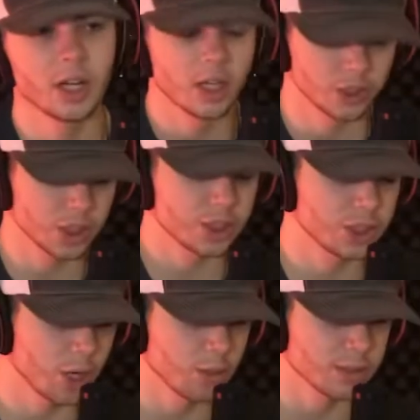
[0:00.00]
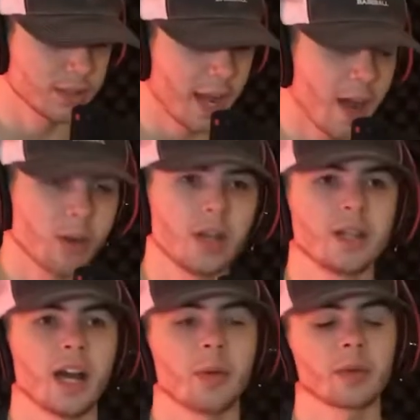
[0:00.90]
just shows how good
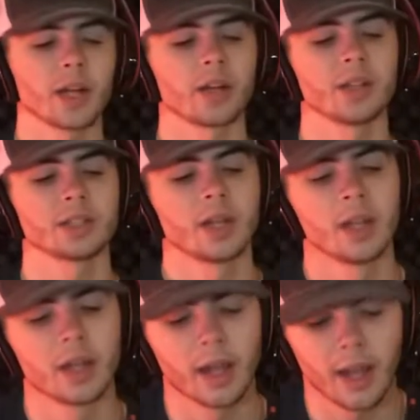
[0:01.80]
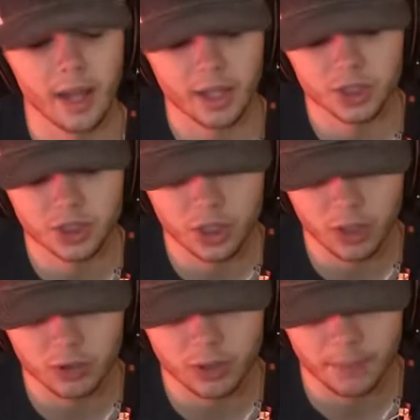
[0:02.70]
Conor McGregor is, and it just
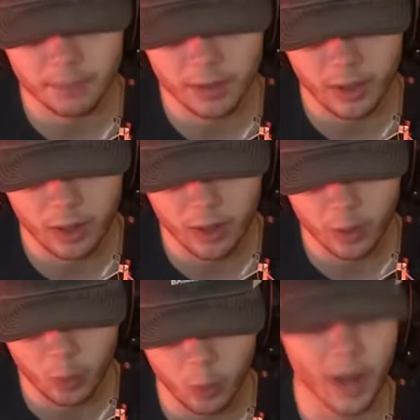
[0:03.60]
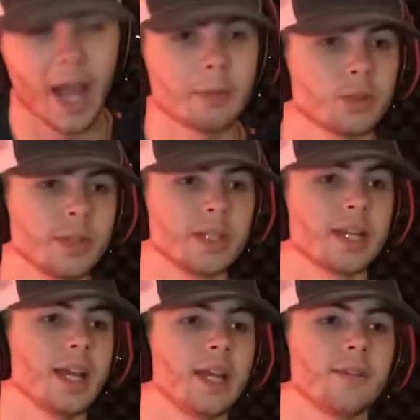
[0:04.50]
shows what happens when you can
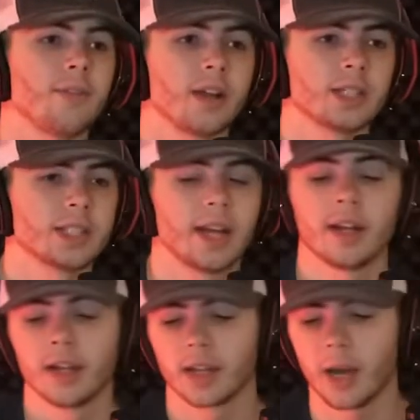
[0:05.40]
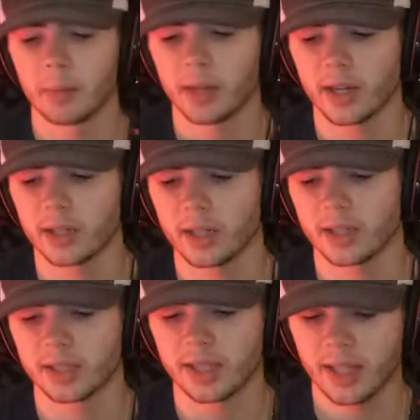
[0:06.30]
get in a fighter's head. Conor McGregor
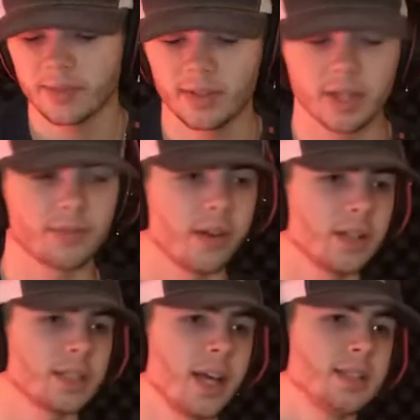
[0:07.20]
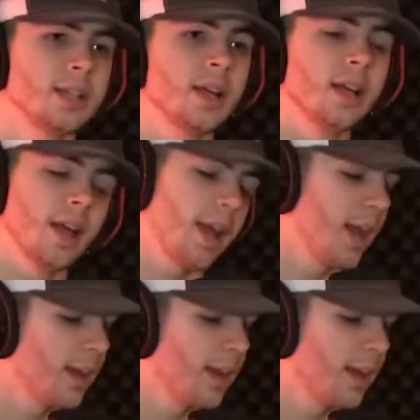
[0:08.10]
is the king of getting in fighters' heads, and